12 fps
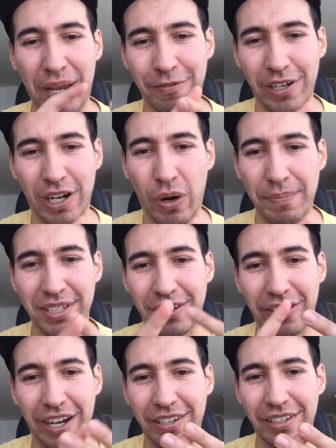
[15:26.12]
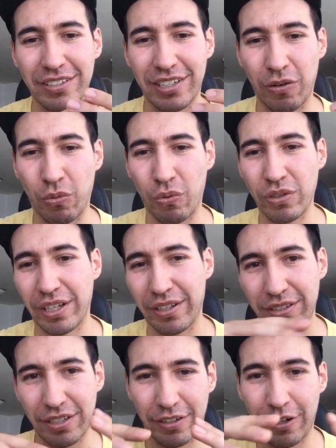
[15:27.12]
You don't have to pay for a website or anything. So
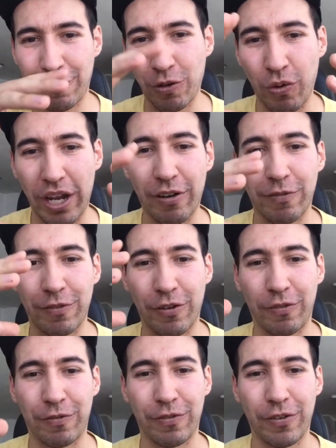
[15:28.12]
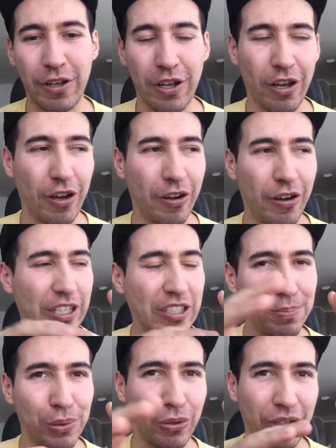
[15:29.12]
it's a different way of
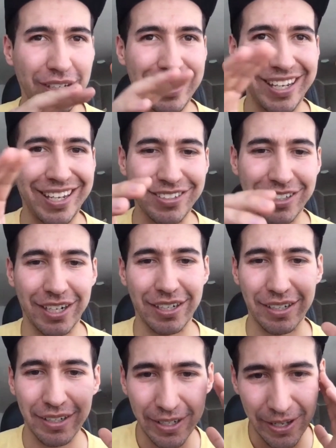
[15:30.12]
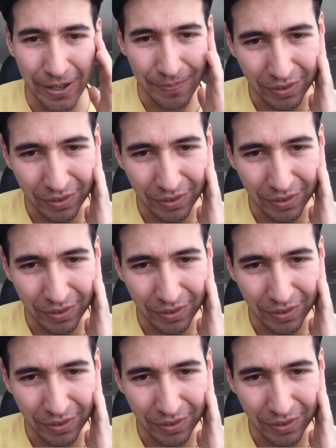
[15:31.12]
exploring the internet.